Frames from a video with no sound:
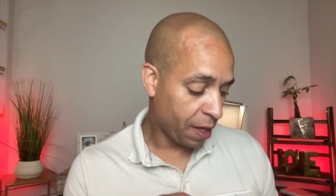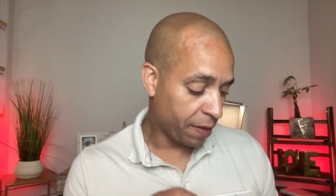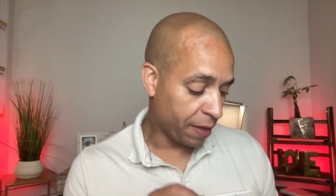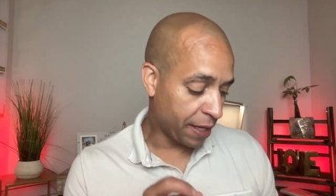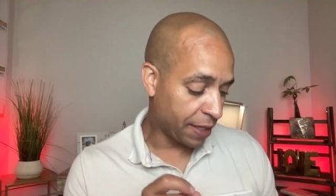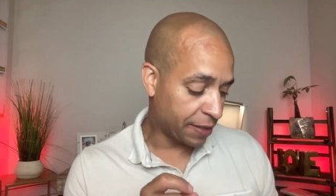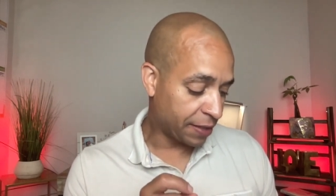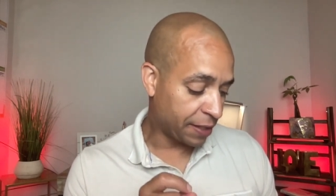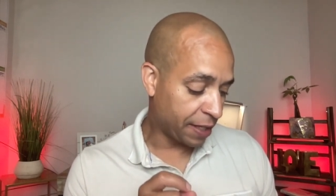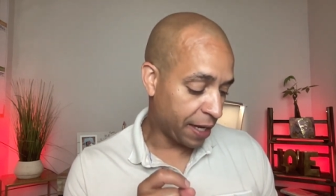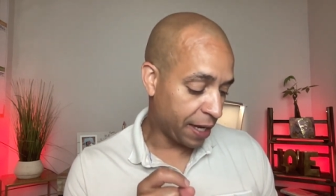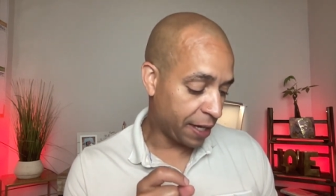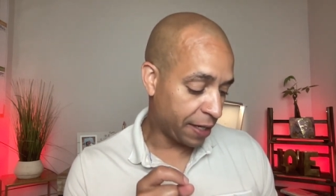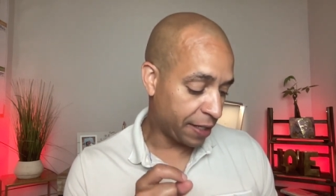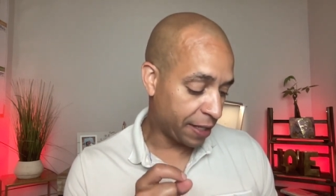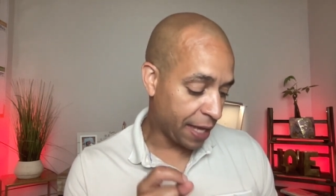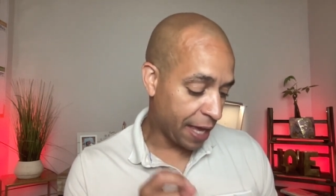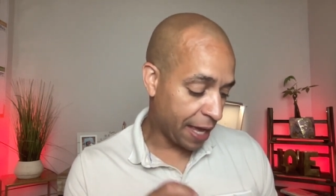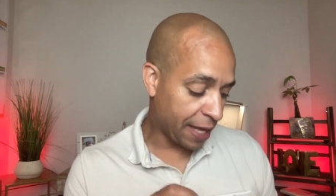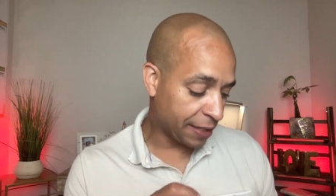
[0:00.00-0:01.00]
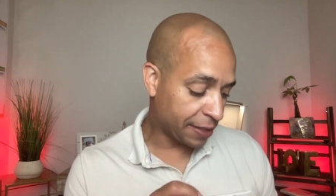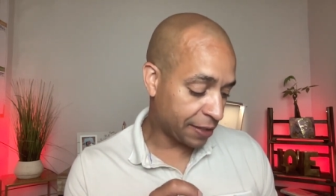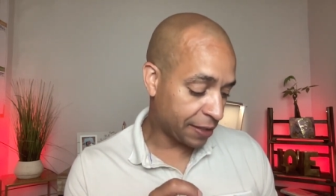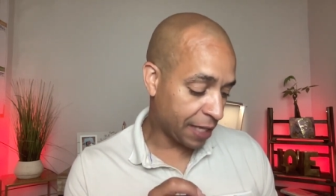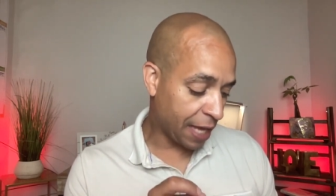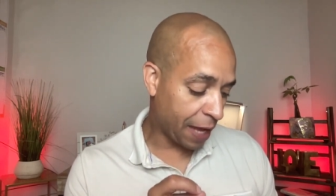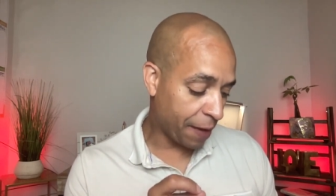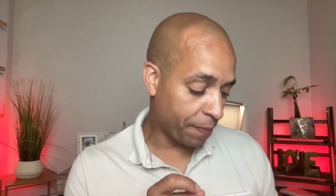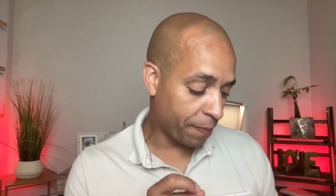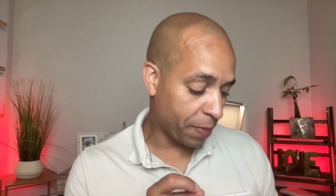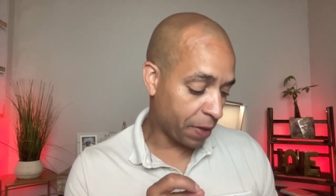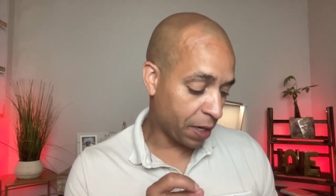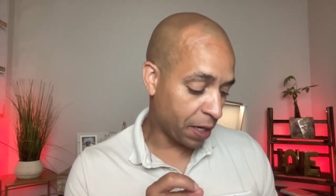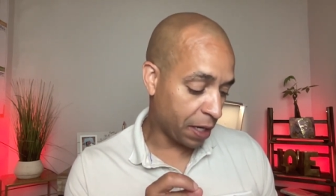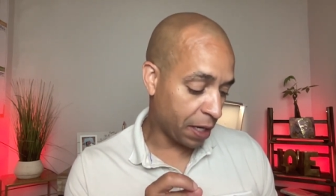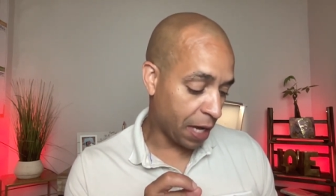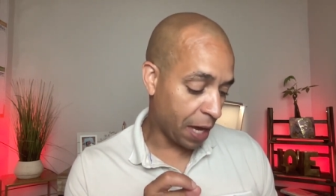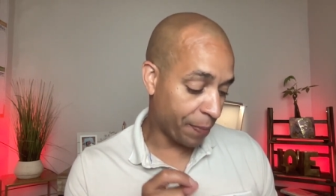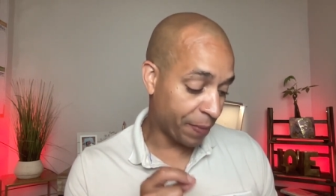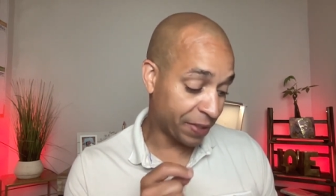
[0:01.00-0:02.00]
They said, "Yes, I'm i
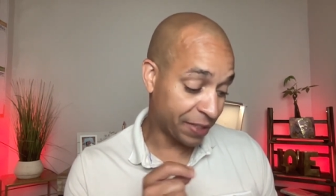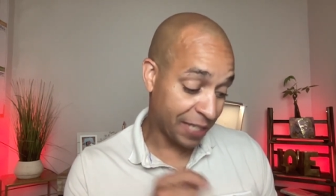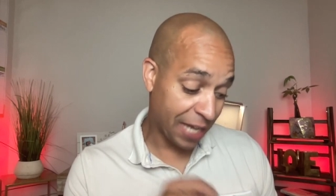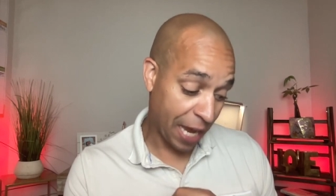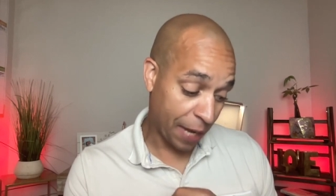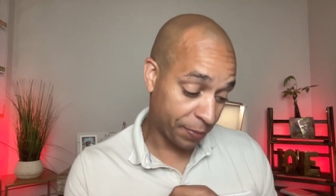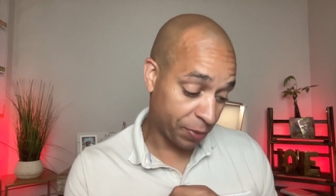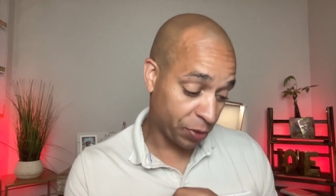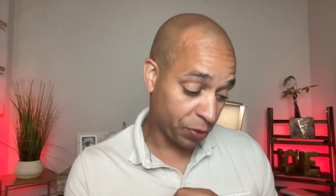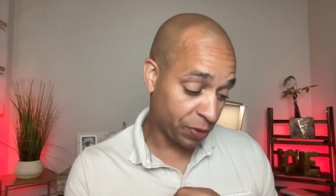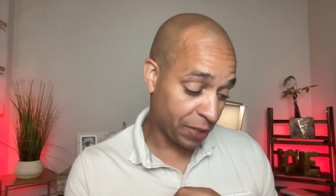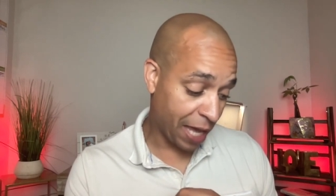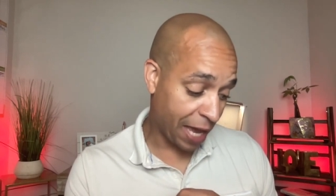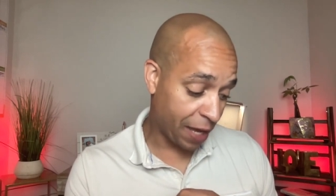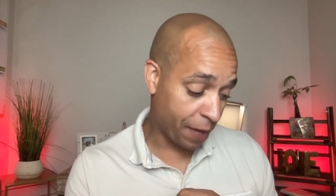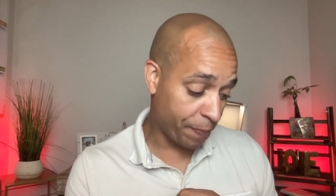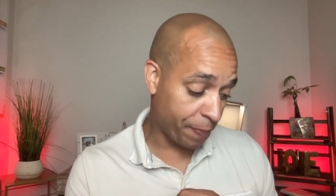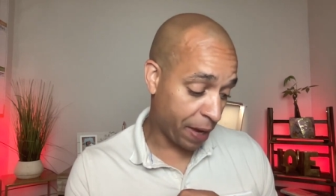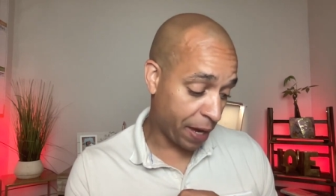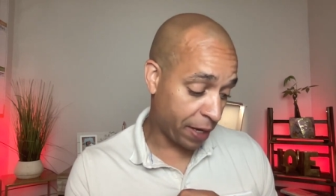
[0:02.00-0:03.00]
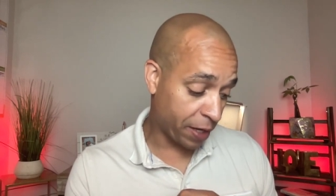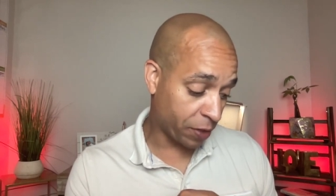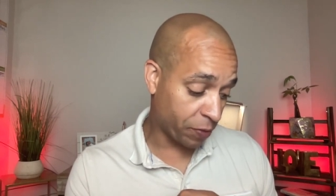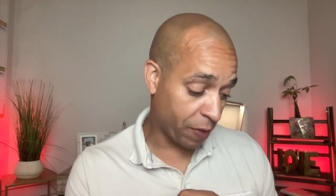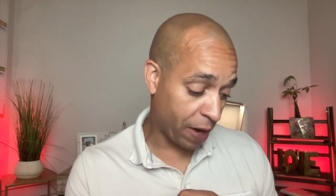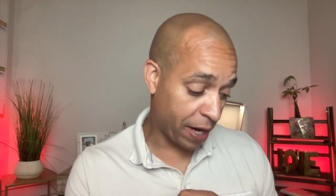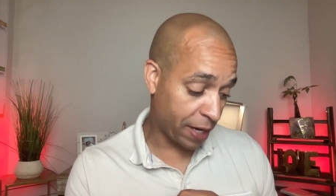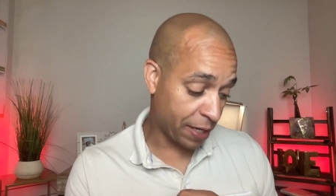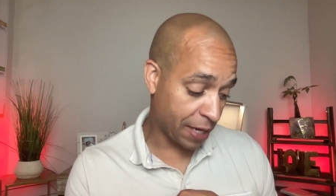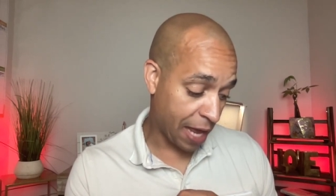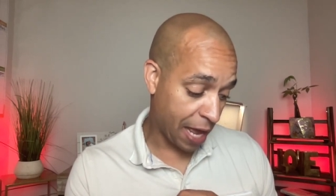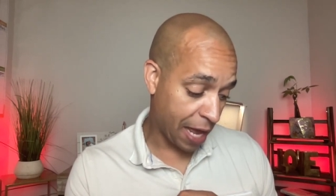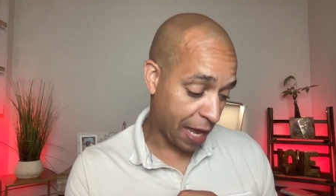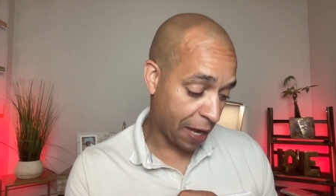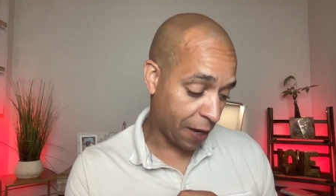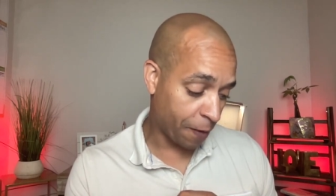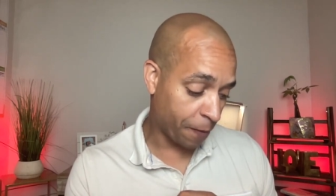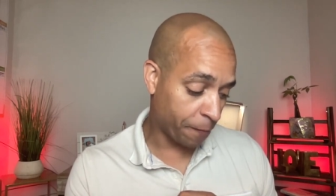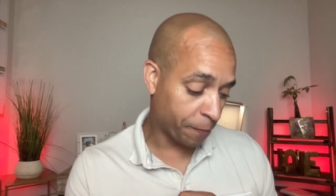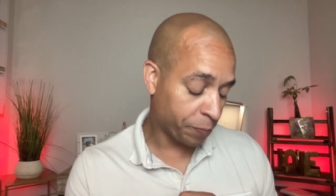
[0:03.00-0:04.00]
uh, I'm a type 2 diabetic right
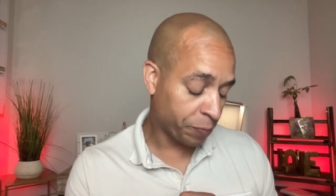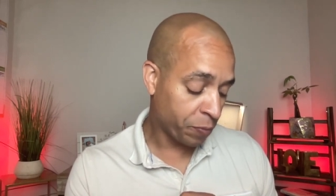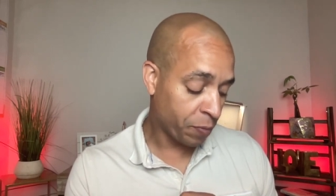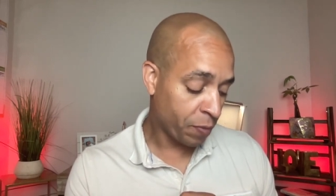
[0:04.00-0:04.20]
now